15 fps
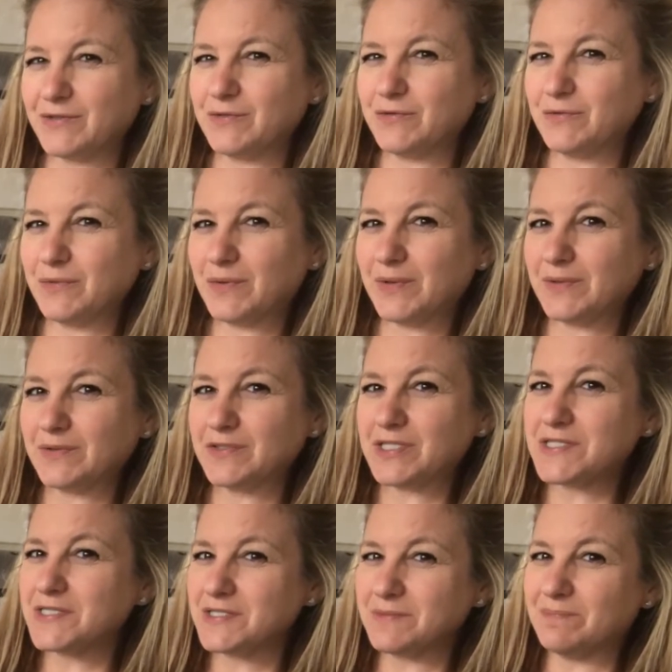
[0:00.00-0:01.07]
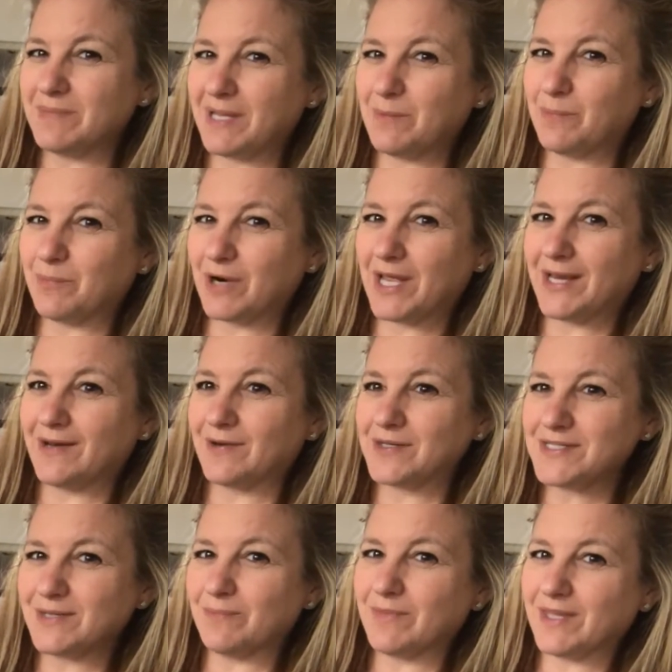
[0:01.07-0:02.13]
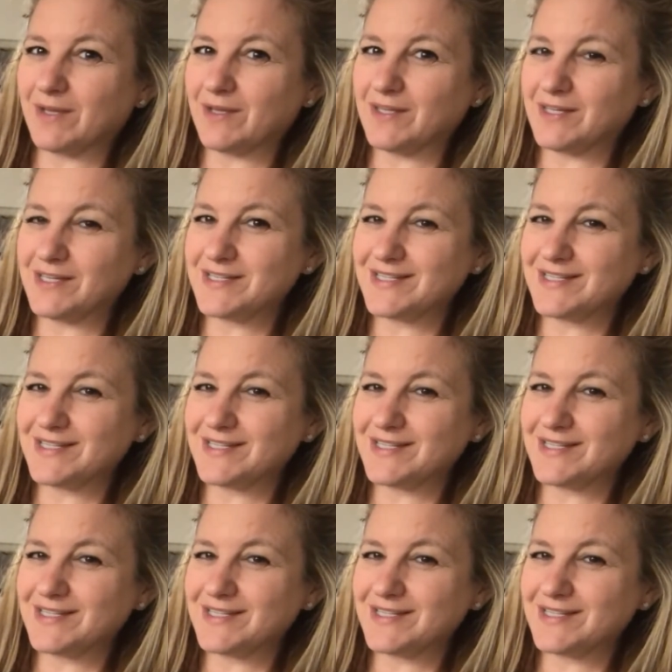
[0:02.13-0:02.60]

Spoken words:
you just made bread or something